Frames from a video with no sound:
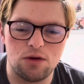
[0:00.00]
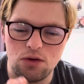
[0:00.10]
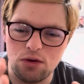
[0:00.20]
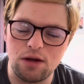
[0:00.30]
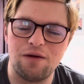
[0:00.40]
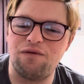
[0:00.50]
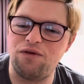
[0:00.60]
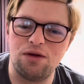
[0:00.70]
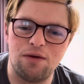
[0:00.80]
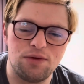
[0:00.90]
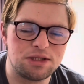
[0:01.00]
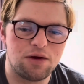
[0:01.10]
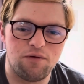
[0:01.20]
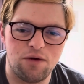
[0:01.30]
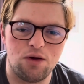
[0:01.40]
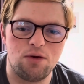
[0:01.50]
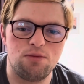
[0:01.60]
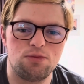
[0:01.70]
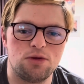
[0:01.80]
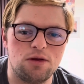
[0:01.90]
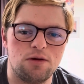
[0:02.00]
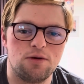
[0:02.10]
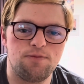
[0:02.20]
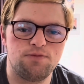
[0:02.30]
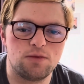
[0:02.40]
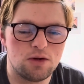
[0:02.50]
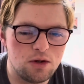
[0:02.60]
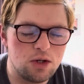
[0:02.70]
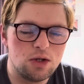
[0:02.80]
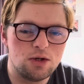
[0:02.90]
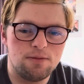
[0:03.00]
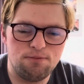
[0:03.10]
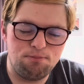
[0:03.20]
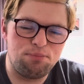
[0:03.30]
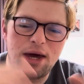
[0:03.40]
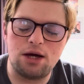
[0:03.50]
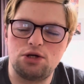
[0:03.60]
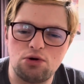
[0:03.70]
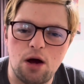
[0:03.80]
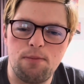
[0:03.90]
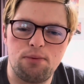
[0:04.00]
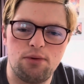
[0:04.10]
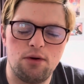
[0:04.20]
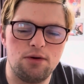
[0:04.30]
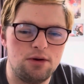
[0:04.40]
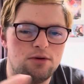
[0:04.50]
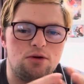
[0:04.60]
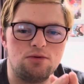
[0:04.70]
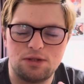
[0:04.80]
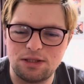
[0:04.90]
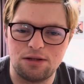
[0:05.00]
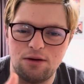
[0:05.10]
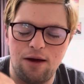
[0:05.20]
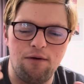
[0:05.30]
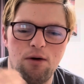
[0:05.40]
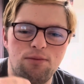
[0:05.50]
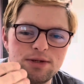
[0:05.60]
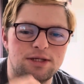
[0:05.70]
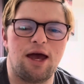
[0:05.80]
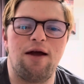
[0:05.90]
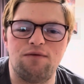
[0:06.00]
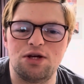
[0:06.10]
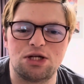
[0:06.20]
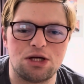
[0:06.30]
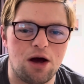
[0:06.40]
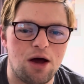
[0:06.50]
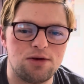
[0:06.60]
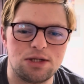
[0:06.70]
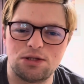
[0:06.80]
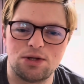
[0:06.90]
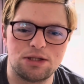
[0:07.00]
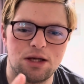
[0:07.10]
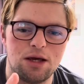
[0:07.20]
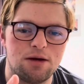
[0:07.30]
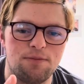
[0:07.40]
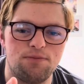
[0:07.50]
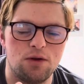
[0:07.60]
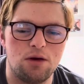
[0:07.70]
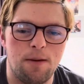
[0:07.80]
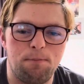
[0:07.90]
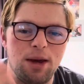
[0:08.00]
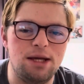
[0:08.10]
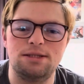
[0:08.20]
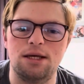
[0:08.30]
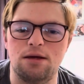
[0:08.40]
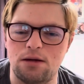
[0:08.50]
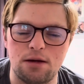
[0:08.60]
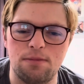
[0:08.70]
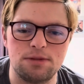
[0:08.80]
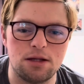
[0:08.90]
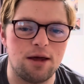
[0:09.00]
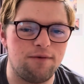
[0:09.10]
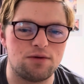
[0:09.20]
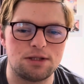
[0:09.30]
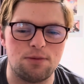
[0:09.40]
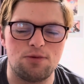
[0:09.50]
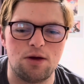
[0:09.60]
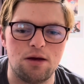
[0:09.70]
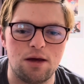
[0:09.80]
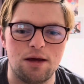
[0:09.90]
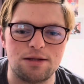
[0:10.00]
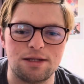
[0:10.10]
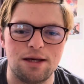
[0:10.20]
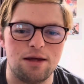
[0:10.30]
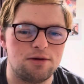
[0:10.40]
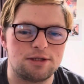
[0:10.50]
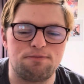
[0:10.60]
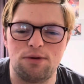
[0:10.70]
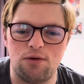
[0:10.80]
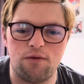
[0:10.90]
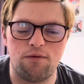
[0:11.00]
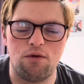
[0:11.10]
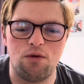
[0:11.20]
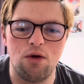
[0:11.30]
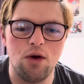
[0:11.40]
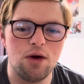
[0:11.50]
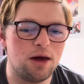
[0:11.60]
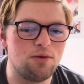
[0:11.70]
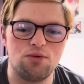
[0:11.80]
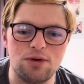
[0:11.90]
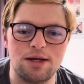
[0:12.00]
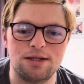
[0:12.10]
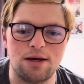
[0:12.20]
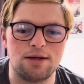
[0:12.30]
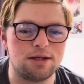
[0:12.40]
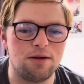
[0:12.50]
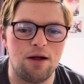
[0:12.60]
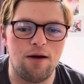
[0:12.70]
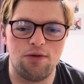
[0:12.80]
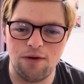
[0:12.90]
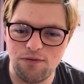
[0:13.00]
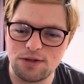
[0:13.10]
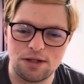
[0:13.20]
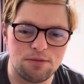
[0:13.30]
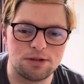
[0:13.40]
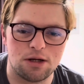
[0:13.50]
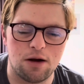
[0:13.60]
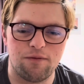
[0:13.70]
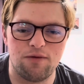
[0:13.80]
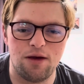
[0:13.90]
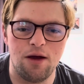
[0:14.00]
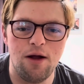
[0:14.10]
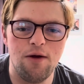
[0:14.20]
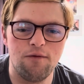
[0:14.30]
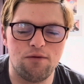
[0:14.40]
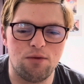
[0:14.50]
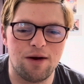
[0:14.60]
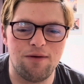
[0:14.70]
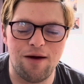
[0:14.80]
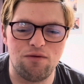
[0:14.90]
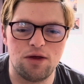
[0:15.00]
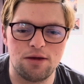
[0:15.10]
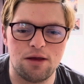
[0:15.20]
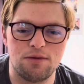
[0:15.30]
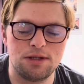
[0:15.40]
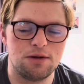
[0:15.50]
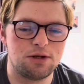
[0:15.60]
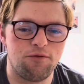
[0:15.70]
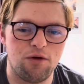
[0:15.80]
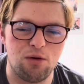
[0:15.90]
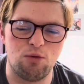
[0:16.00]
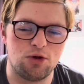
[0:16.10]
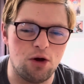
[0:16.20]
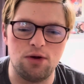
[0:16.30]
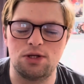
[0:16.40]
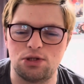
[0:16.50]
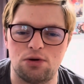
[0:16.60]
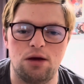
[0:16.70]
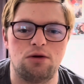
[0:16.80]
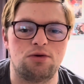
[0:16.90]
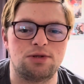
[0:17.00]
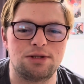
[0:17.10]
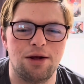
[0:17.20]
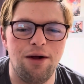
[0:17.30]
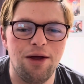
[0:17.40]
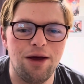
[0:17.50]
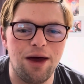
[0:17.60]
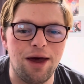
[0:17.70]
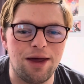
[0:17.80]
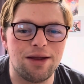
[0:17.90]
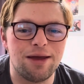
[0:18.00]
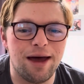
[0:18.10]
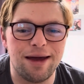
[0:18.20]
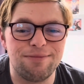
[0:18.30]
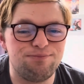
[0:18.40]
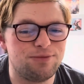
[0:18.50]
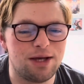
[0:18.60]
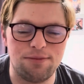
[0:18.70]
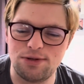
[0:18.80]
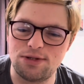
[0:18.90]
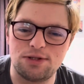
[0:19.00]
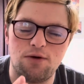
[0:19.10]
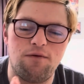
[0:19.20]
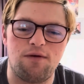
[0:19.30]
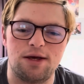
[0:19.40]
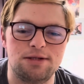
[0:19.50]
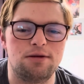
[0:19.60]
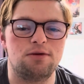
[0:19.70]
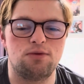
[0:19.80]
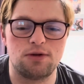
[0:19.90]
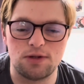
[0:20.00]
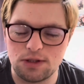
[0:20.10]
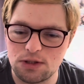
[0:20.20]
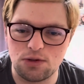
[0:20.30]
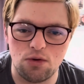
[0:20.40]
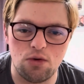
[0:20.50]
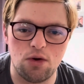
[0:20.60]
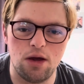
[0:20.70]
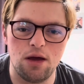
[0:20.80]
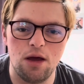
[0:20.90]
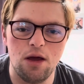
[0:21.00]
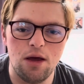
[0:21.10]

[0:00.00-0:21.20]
the look and the feel of this film, the backdrop, you know, just uh, almost every shot just looks like a painting come to life or something, and it looks beautiful. It really does. I, I love the cinematography from where i everything that I've seen so far with all these trailers, and I'm I'm just so fascinated with the story.